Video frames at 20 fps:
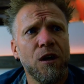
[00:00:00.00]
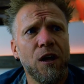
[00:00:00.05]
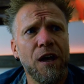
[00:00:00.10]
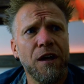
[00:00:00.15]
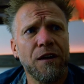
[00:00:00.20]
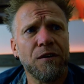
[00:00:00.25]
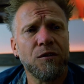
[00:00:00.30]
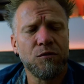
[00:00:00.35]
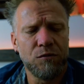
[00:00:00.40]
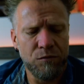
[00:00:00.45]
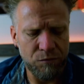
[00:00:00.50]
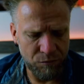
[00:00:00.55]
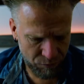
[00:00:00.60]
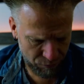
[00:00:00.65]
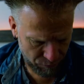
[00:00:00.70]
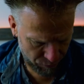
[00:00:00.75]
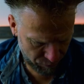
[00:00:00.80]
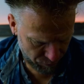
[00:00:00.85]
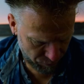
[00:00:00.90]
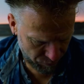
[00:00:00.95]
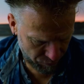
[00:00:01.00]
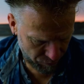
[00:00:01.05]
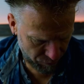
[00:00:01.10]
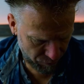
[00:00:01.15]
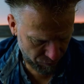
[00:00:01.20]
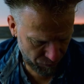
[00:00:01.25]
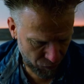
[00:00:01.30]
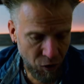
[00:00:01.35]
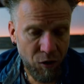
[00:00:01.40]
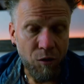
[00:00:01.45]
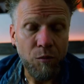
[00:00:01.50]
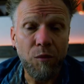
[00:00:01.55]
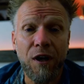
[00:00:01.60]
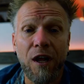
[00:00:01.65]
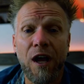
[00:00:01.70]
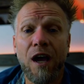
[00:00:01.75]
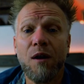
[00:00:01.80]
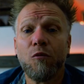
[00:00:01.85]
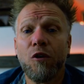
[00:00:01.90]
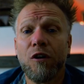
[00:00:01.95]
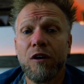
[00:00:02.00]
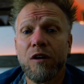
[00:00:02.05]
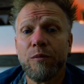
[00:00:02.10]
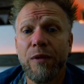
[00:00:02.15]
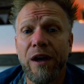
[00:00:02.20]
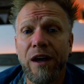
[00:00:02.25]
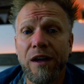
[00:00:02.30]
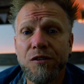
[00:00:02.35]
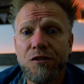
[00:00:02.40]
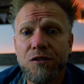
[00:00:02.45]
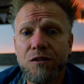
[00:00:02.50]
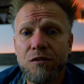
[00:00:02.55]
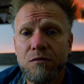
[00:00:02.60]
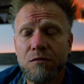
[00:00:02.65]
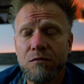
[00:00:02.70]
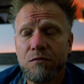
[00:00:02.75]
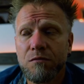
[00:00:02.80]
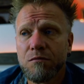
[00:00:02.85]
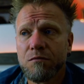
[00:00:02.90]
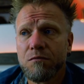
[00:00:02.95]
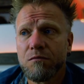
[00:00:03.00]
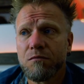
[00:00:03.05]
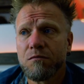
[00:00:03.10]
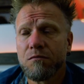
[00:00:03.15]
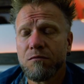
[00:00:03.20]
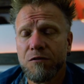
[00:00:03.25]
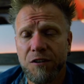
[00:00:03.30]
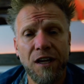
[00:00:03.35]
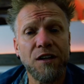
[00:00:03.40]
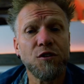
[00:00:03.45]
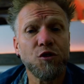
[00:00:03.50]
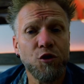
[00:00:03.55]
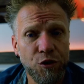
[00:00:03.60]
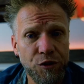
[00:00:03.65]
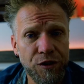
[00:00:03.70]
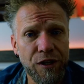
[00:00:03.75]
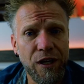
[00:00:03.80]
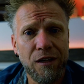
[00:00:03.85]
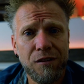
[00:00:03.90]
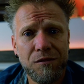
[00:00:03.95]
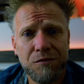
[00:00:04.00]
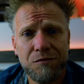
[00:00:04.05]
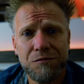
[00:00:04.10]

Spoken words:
But I am wearing pants. Today's a good day.